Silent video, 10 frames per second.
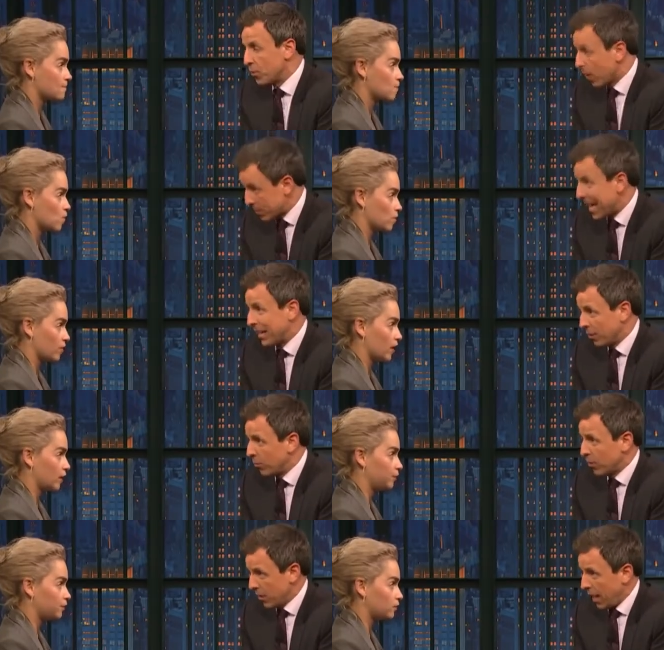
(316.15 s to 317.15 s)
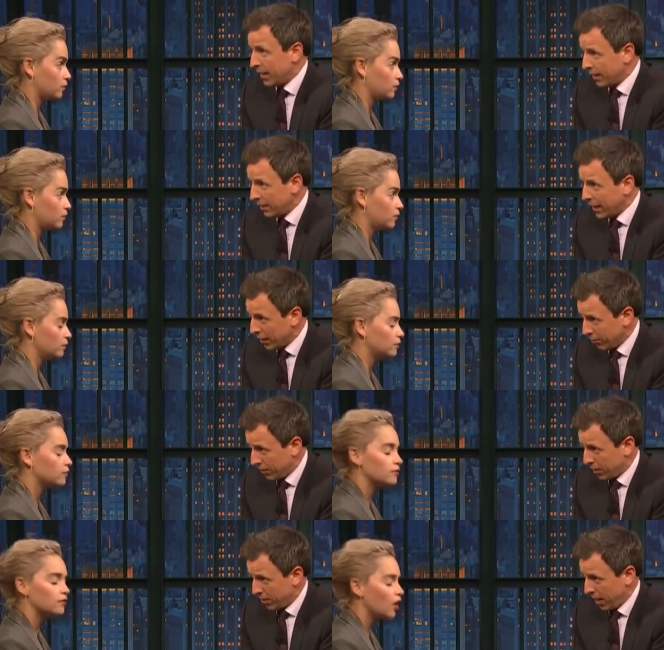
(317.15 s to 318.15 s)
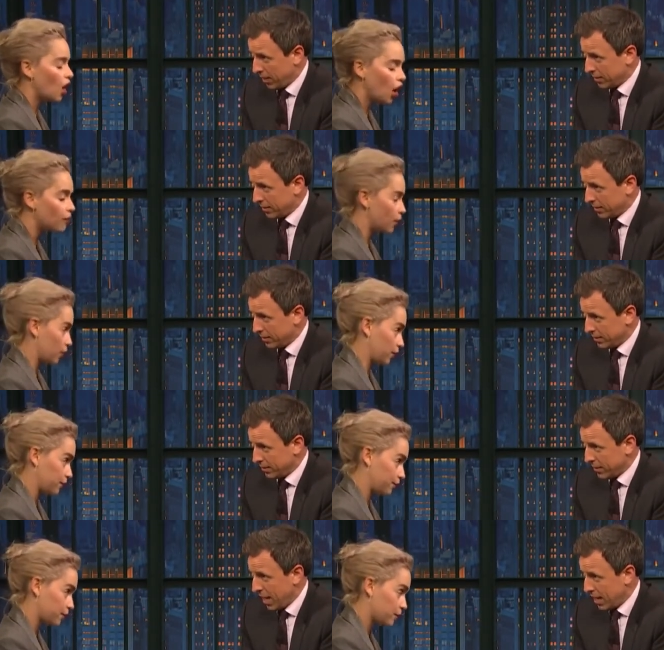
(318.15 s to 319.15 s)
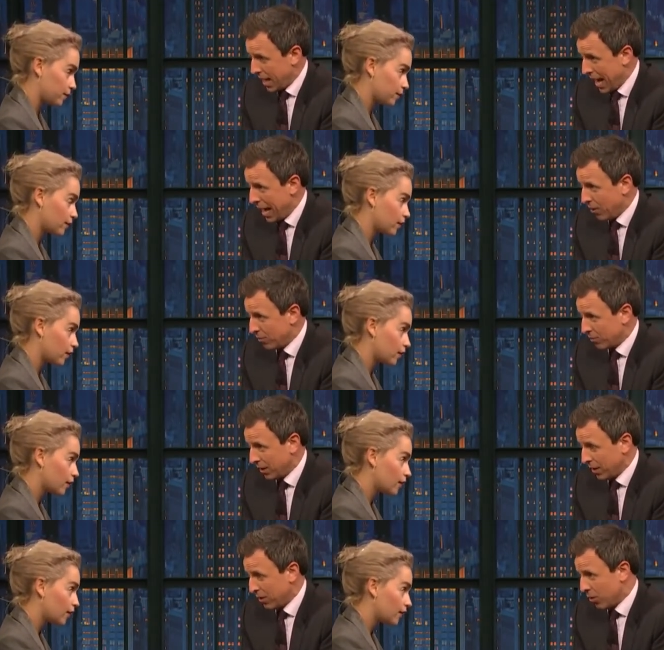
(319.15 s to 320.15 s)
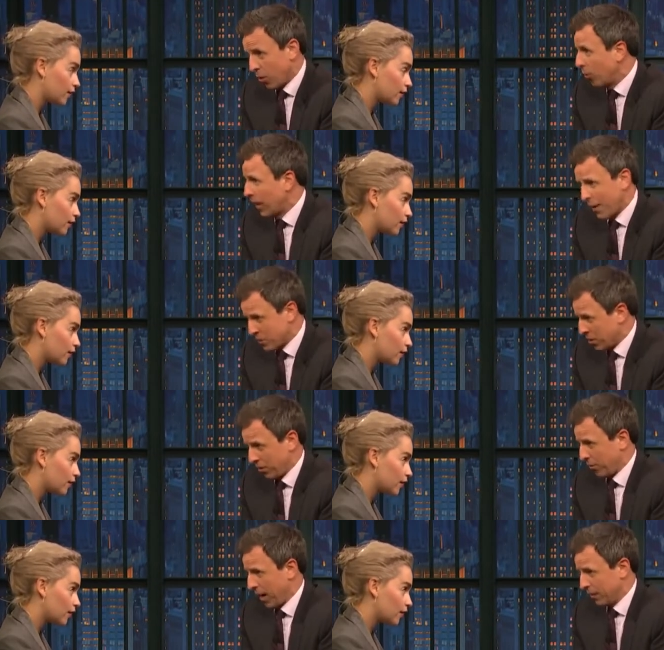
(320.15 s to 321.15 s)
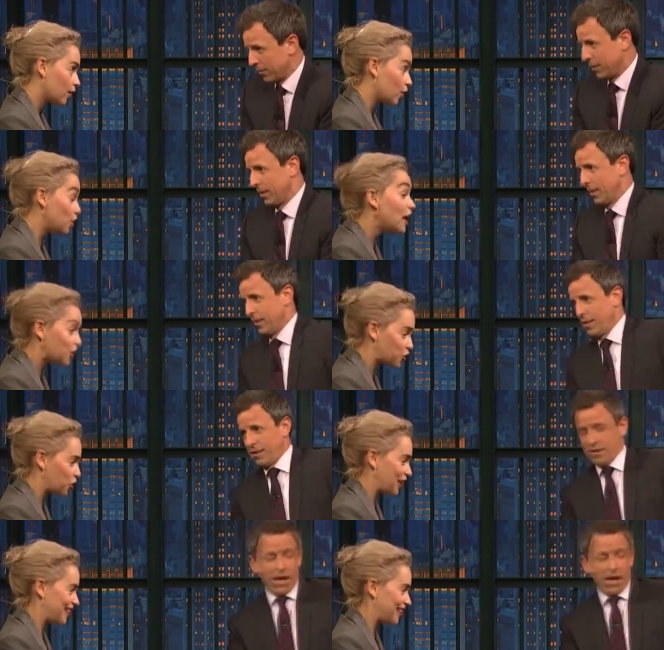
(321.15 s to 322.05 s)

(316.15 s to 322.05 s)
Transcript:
Speaker 1: You were upset. You were not a Lego figure yet.
Speaker 2: Heartbroken.
Speaker 1: And now uh, your whole life is turned around.
Speaker 2: Literally.